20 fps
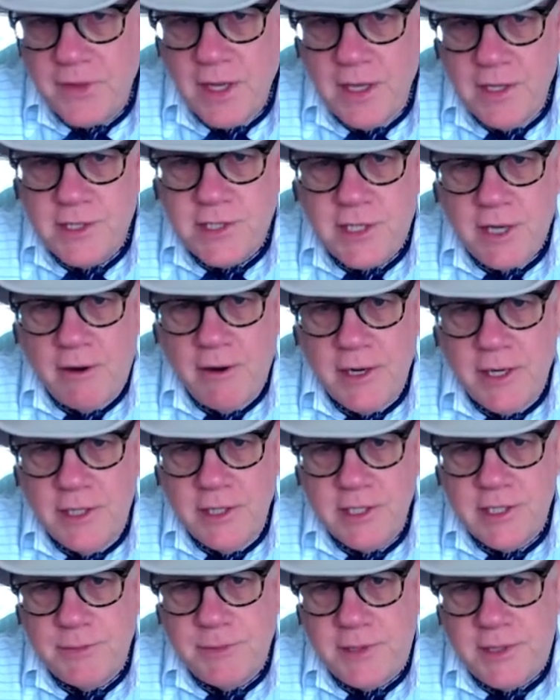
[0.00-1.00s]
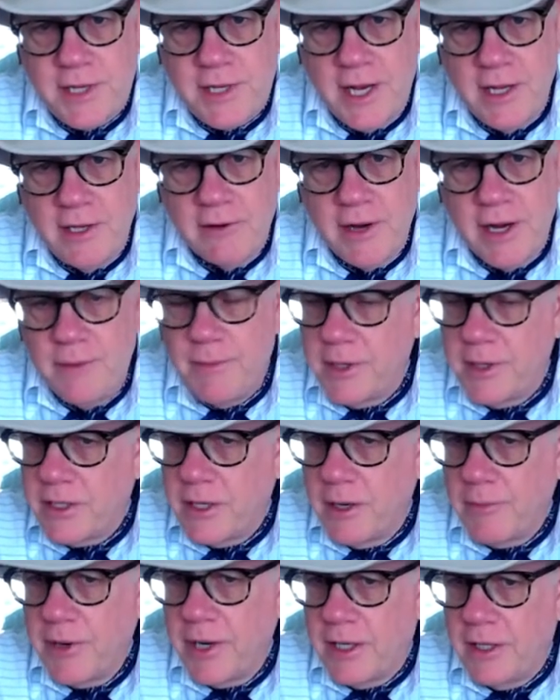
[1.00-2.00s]
starring Elizabeth Taylor and
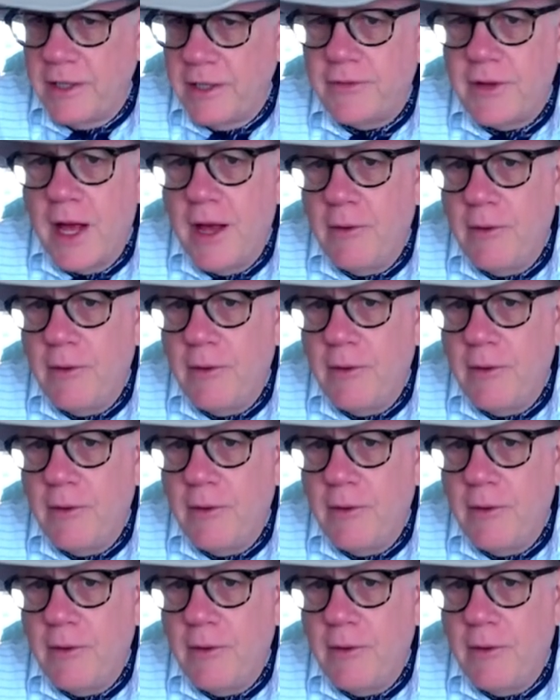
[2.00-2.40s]
Montgomery Clift,